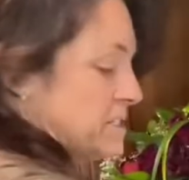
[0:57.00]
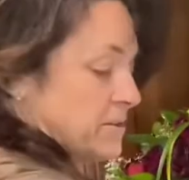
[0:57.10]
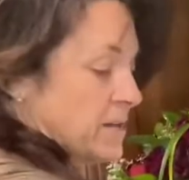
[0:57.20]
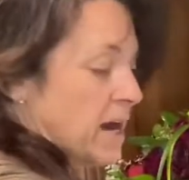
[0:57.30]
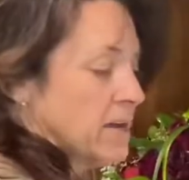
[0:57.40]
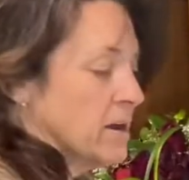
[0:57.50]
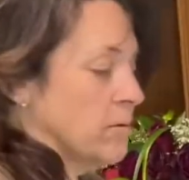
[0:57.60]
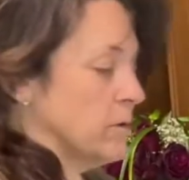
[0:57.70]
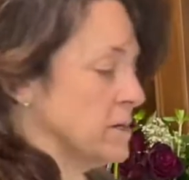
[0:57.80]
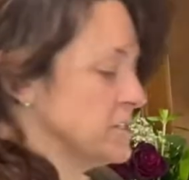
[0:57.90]
do that, I
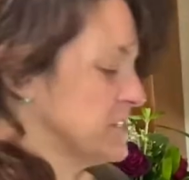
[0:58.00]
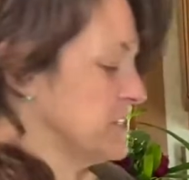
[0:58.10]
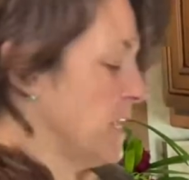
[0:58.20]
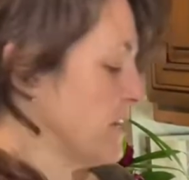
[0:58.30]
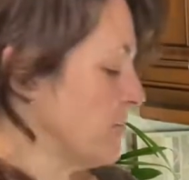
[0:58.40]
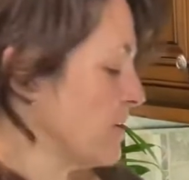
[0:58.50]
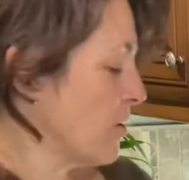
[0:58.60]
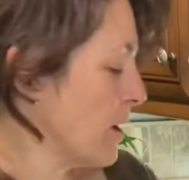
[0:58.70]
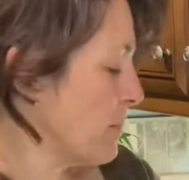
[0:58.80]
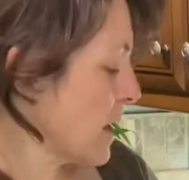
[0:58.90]
want to just let you
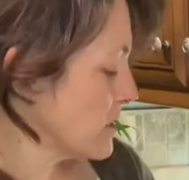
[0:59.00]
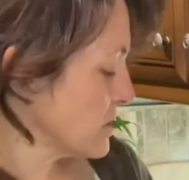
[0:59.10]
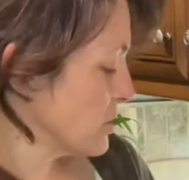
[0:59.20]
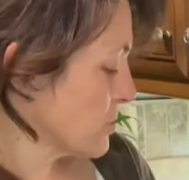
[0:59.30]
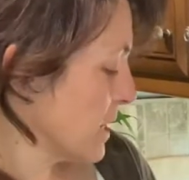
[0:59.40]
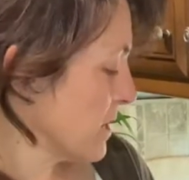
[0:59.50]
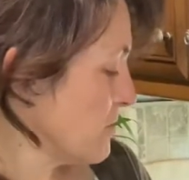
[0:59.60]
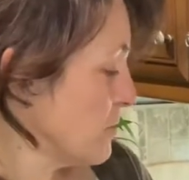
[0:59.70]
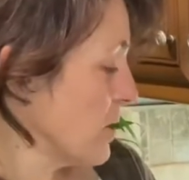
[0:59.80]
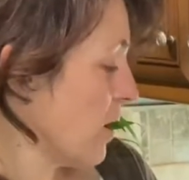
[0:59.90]
know I'm actually trying a
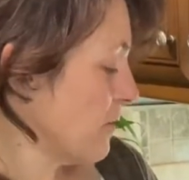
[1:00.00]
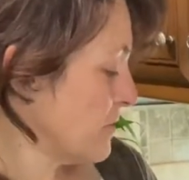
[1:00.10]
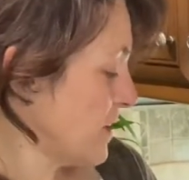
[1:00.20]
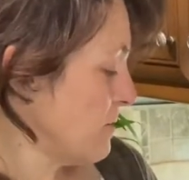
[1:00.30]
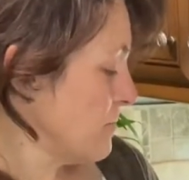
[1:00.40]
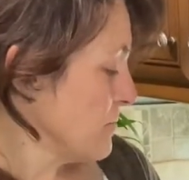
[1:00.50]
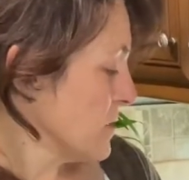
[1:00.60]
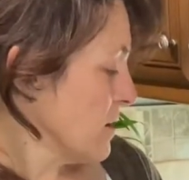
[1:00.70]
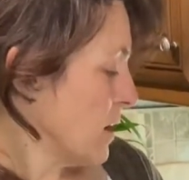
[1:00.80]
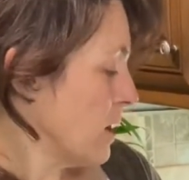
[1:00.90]
new coffee.
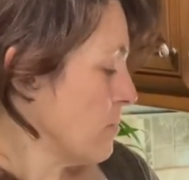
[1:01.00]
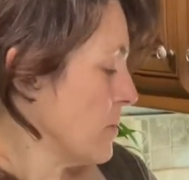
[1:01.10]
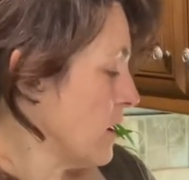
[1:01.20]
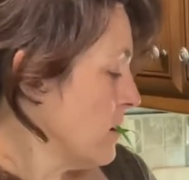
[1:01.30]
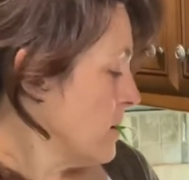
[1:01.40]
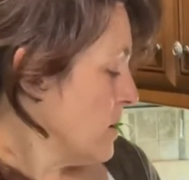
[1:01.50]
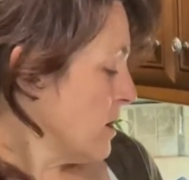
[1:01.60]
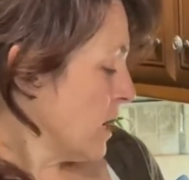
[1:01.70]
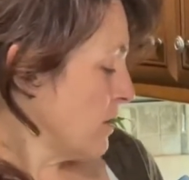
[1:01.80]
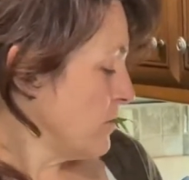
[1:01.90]

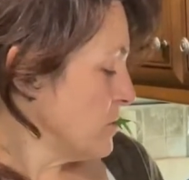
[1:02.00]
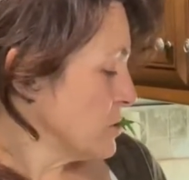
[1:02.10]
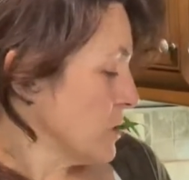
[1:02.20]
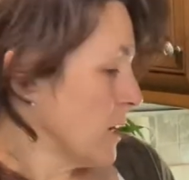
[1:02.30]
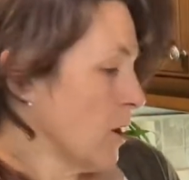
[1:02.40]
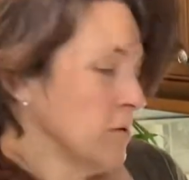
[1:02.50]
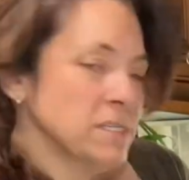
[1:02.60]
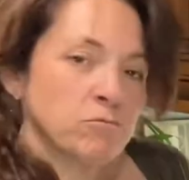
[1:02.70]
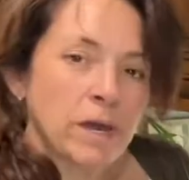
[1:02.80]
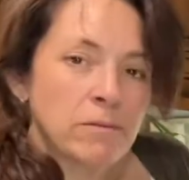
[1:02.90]
I've usually
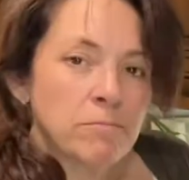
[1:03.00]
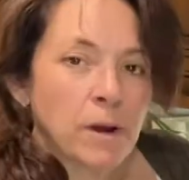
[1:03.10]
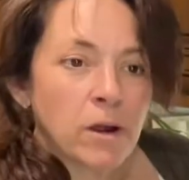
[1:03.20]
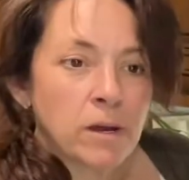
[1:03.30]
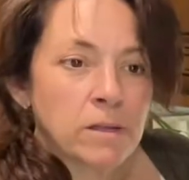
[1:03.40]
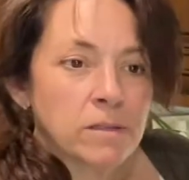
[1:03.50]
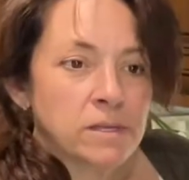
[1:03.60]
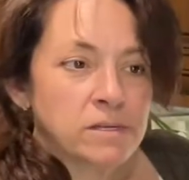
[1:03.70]
always went and bought the